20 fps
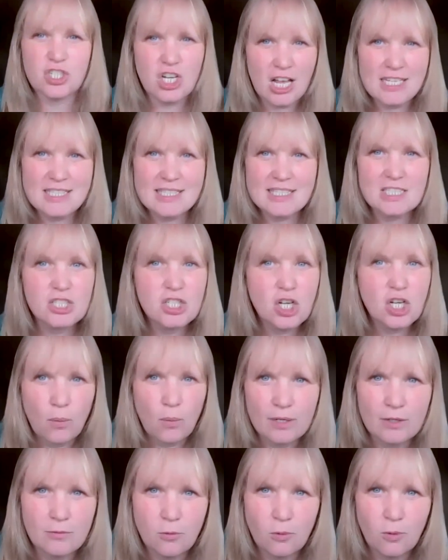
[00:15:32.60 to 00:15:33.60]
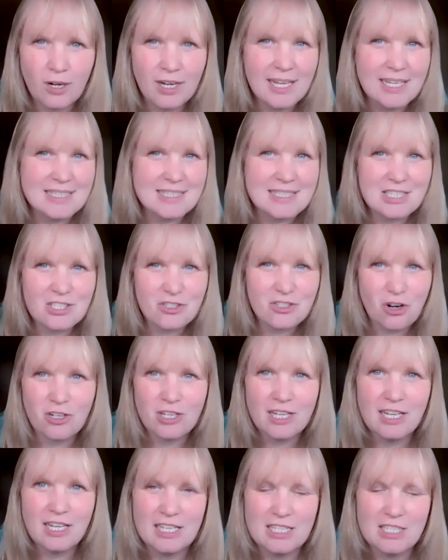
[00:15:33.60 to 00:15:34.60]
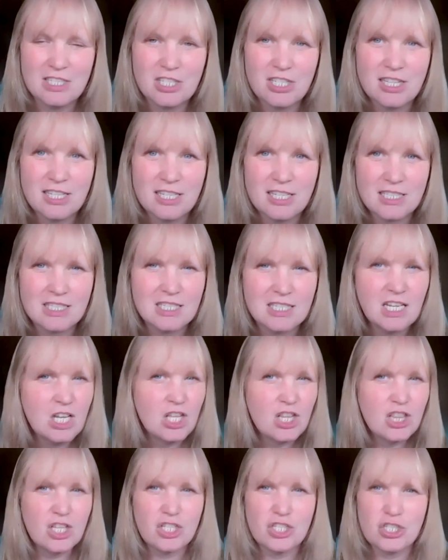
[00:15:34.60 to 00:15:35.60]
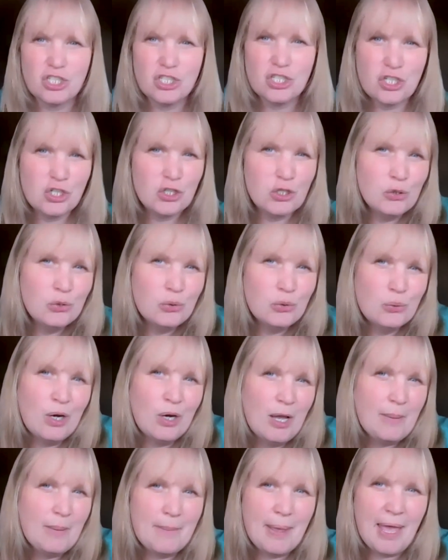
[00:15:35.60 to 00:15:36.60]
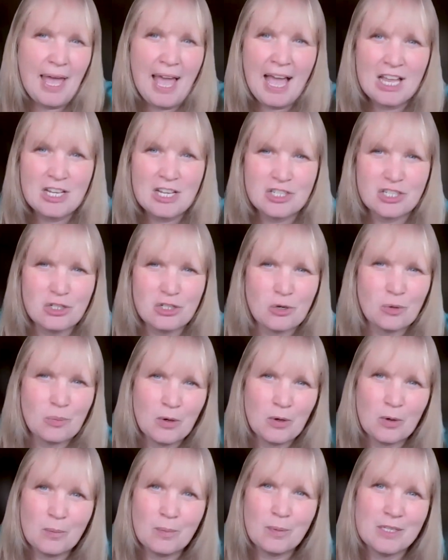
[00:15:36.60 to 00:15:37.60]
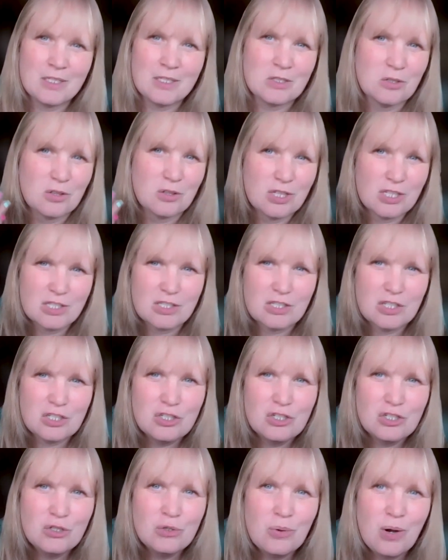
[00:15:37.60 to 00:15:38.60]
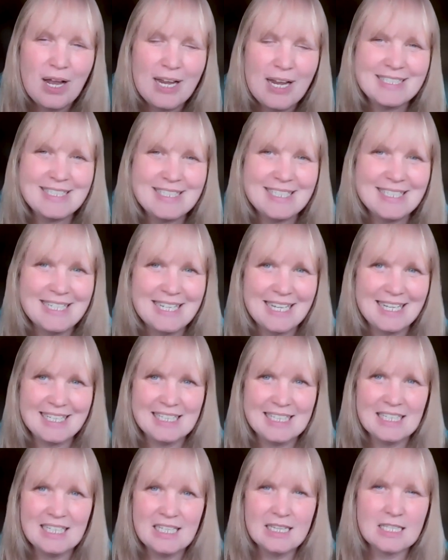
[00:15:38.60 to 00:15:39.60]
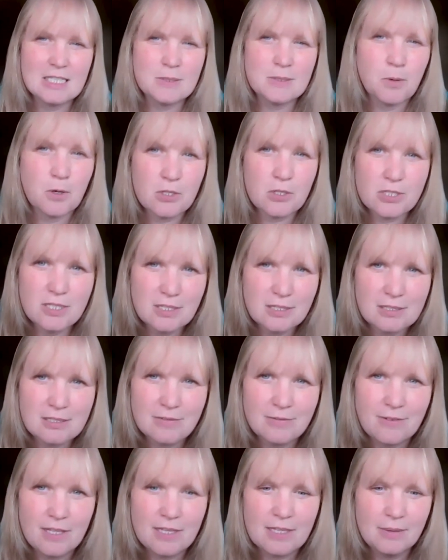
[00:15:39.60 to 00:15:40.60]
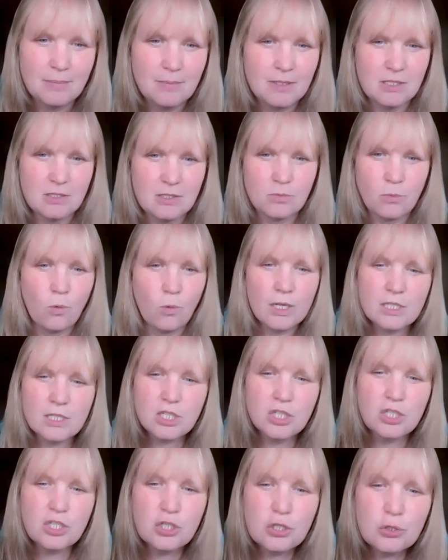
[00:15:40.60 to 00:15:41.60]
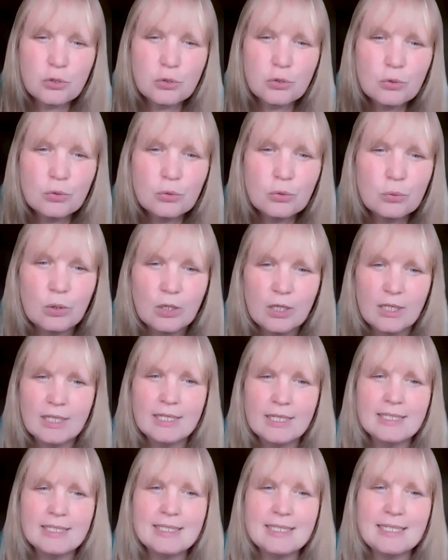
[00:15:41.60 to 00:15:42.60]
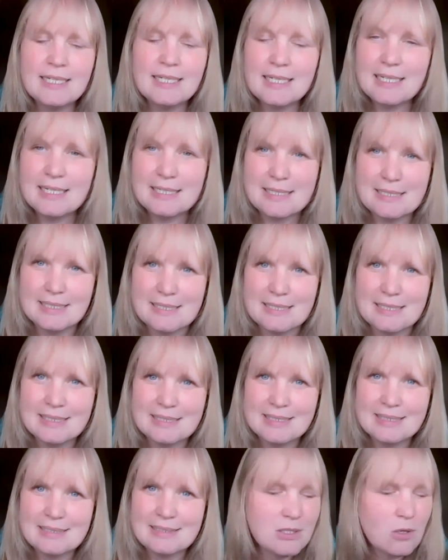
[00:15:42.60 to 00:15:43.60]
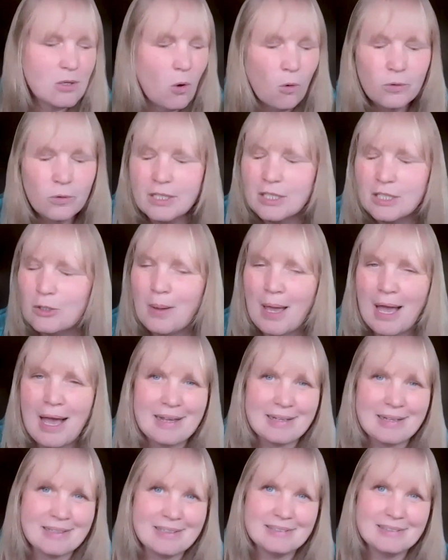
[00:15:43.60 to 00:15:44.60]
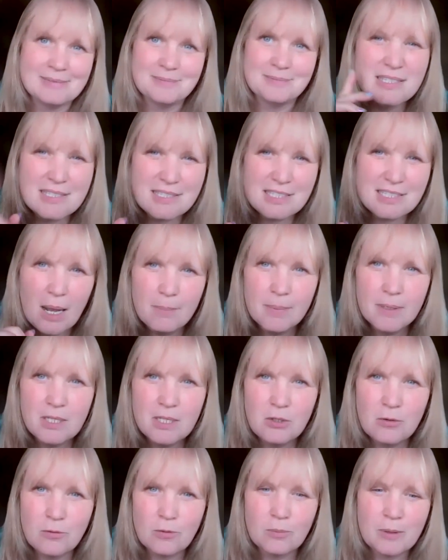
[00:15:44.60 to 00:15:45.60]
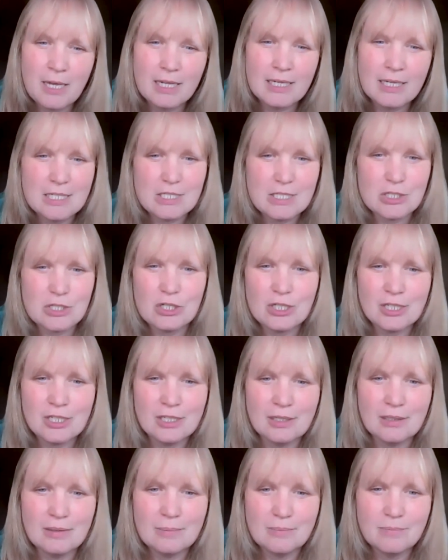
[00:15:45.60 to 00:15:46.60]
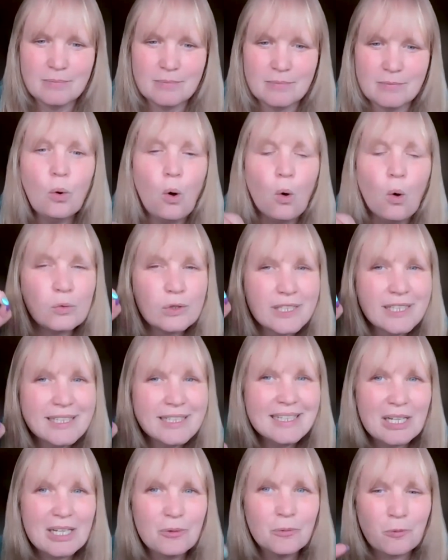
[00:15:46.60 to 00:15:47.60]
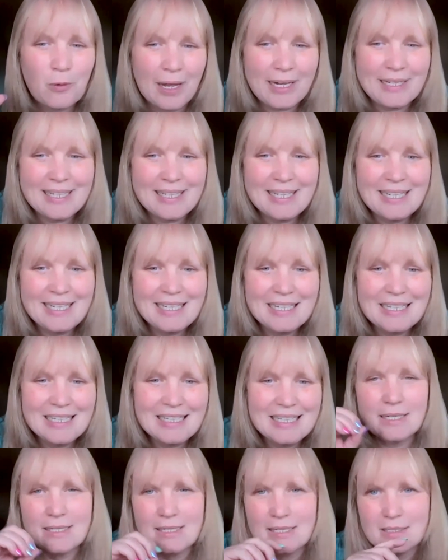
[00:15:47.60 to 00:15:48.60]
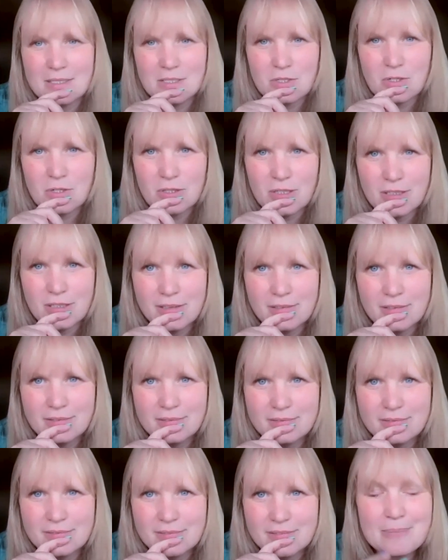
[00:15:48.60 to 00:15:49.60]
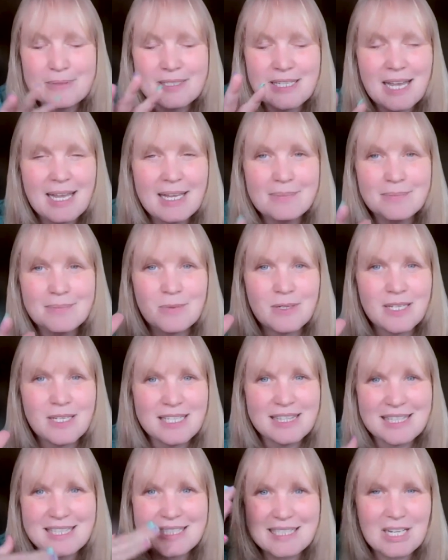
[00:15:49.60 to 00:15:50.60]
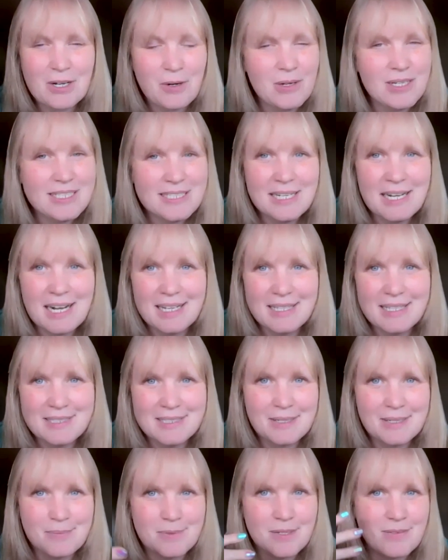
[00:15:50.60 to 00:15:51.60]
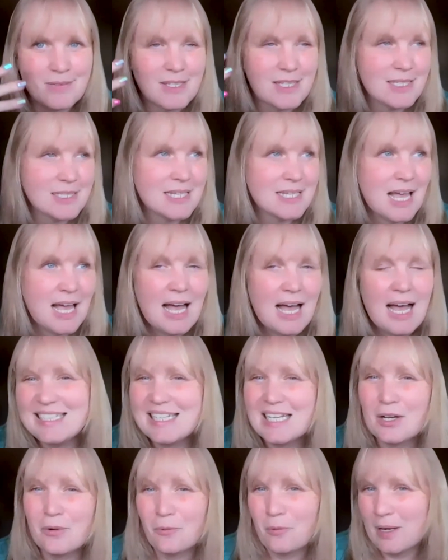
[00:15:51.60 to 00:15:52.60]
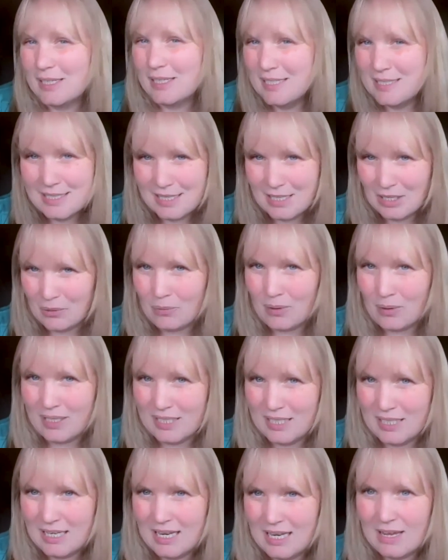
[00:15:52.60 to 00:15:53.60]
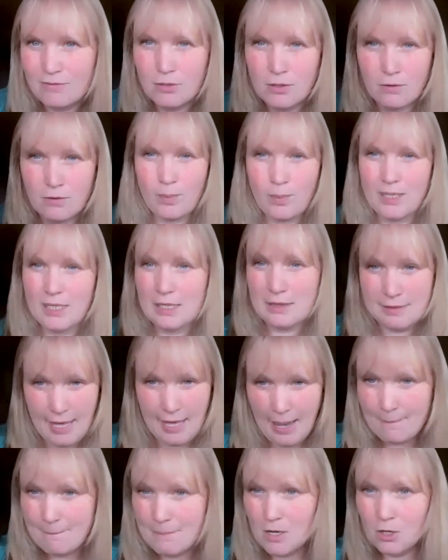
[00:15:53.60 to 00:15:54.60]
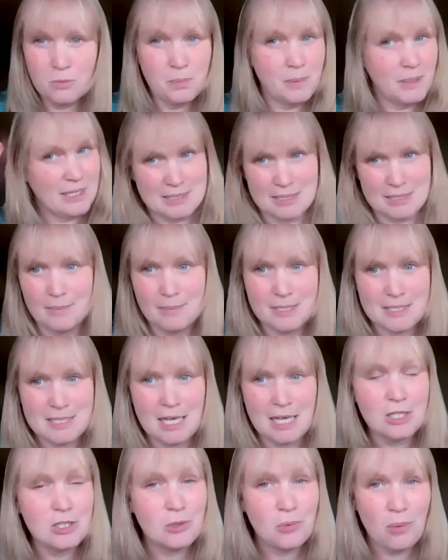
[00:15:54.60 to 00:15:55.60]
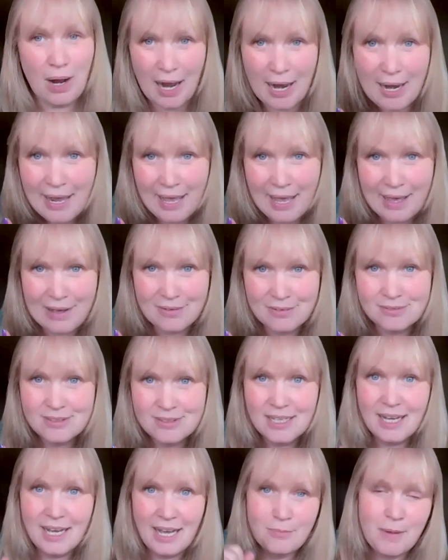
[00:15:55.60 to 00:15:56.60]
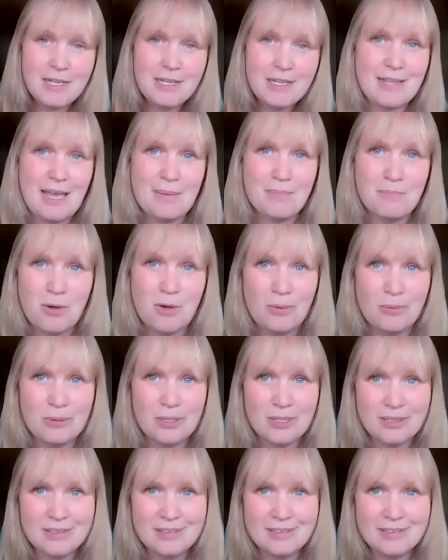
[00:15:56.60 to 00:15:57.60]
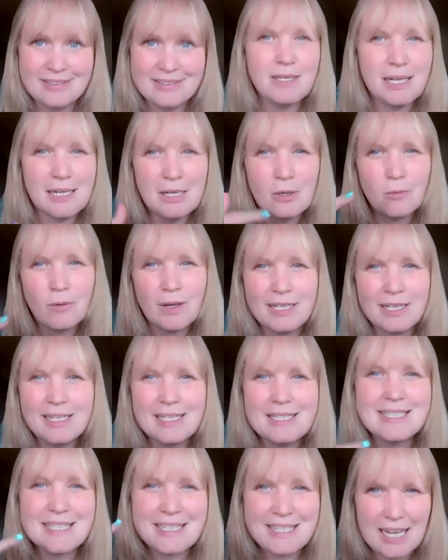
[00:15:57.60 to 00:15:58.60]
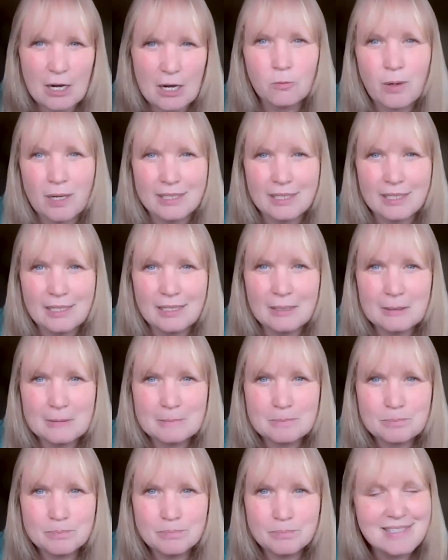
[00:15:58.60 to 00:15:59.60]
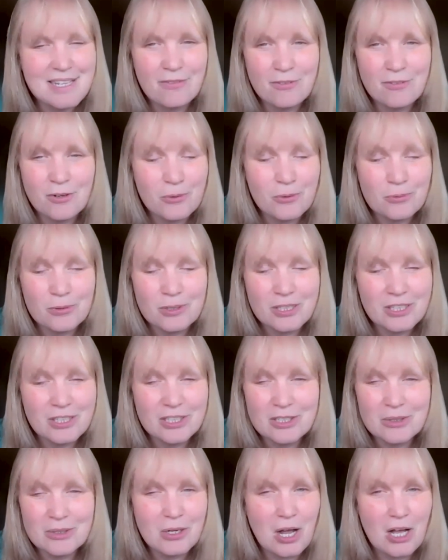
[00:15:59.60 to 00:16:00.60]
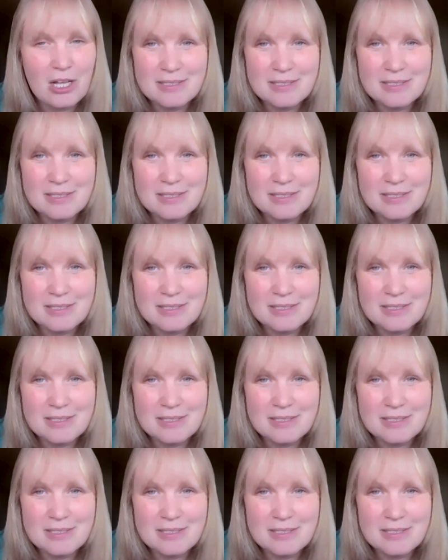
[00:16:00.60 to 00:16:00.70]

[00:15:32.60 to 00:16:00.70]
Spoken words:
just going for it and starting into this new passion or purpose or this new idea, this personal development? What do you need? What's holding you back? What's stopping you from getting started? You only get ready by getting started. Sometimes we get this crazy concept of this, I need to get ready to get ready. Have you ever been in that mode? Because let me tell you, I have. I've been in that mode, that I'm getting ready to get ready. That's never a really good